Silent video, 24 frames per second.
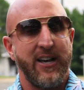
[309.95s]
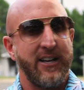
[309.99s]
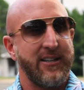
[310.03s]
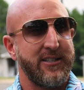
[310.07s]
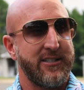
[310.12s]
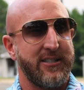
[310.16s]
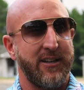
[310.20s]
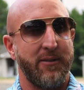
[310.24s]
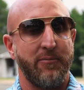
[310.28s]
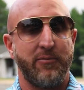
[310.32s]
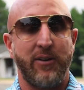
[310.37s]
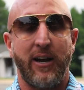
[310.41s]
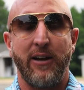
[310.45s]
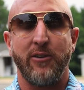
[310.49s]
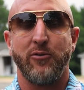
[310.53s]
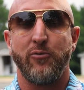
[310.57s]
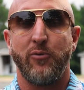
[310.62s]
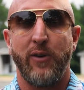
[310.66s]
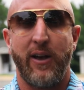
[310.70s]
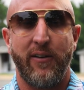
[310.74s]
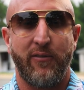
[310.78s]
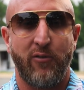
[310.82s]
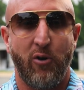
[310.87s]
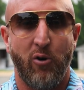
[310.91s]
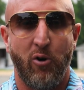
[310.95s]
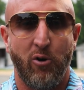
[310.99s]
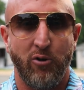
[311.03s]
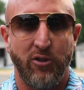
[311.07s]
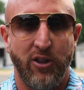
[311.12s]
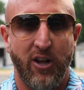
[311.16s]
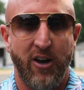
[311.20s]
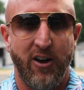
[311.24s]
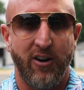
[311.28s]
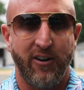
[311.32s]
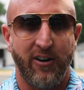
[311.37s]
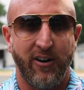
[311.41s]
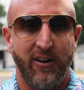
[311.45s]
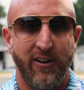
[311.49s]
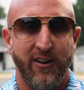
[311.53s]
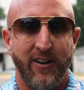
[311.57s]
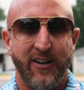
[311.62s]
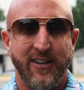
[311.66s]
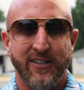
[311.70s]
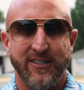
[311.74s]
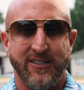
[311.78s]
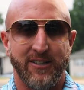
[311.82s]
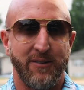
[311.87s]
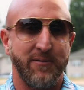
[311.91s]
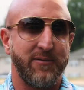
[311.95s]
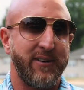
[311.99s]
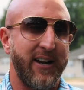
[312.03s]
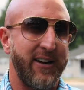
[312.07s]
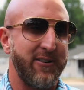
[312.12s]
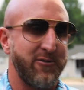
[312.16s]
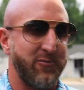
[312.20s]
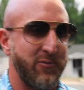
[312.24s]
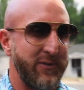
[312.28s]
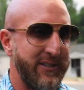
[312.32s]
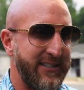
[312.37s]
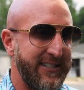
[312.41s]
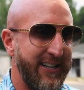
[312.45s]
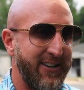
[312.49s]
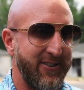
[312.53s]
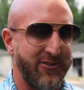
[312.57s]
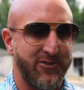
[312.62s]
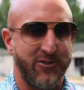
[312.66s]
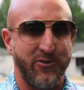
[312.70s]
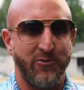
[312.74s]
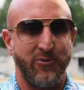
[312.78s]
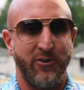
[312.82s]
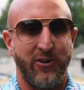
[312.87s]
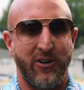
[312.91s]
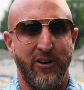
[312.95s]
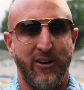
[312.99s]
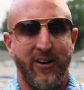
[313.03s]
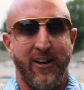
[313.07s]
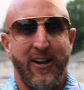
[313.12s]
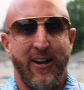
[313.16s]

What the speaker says: Sometimes we have to hold longer. Sometimes we sell sooner,